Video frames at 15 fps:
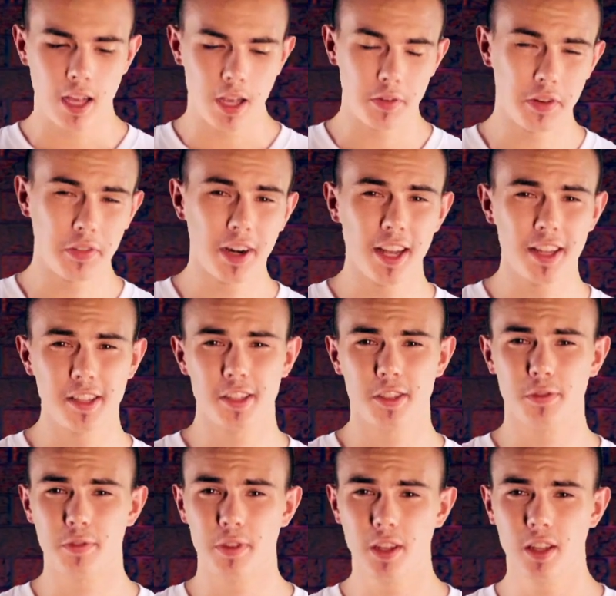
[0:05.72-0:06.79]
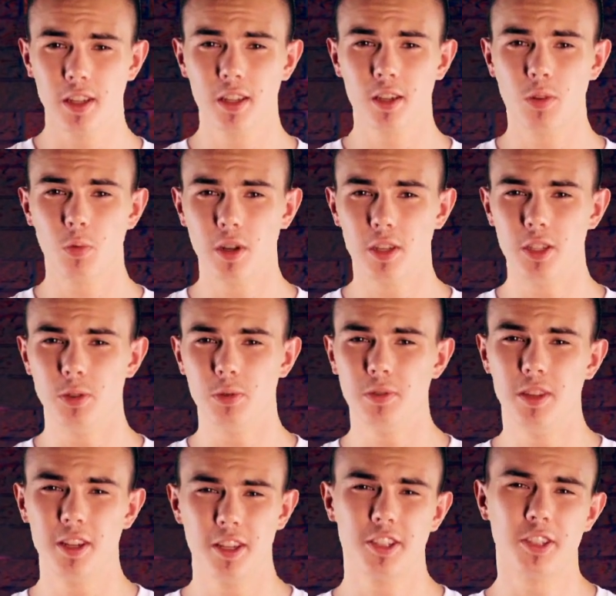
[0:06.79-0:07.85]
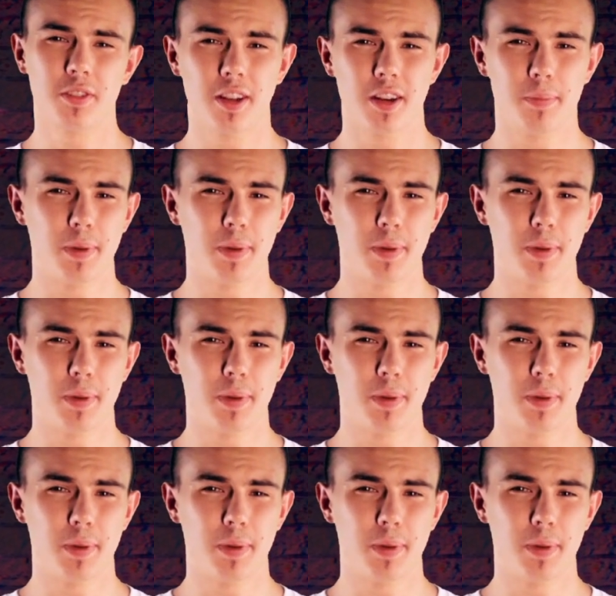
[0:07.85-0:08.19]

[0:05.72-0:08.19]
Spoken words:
Have you ever had this feeling when you needed to write a